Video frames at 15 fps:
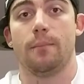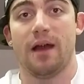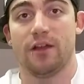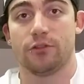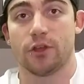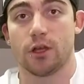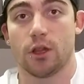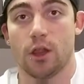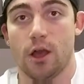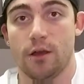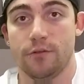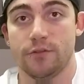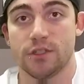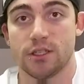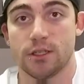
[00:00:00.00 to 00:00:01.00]
about the
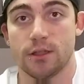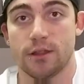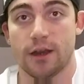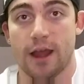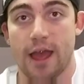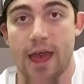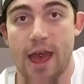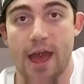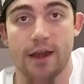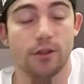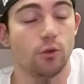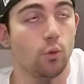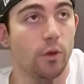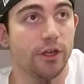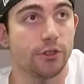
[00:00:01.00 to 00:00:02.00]
gloves that I had
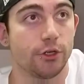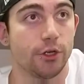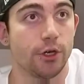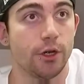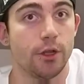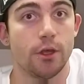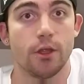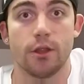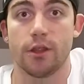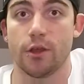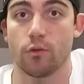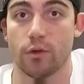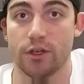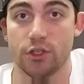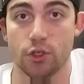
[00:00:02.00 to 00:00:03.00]
in the winter,
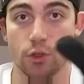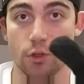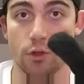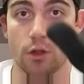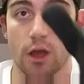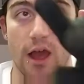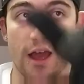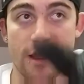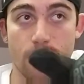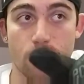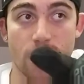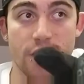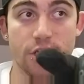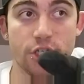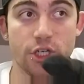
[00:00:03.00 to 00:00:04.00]
the original high
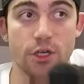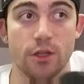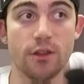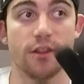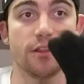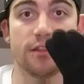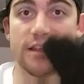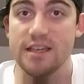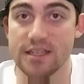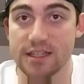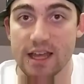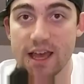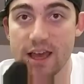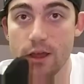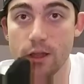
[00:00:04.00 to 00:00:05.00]
abrasion, that
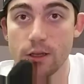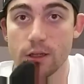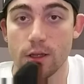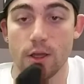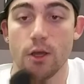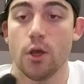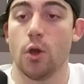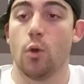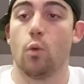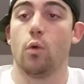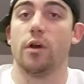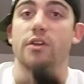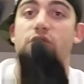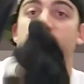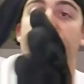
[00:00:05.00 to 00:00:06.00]
these hit
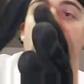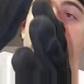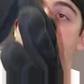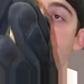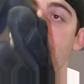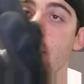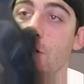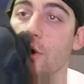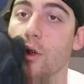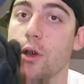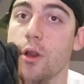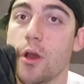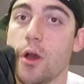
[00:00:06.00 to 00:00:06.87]
was right here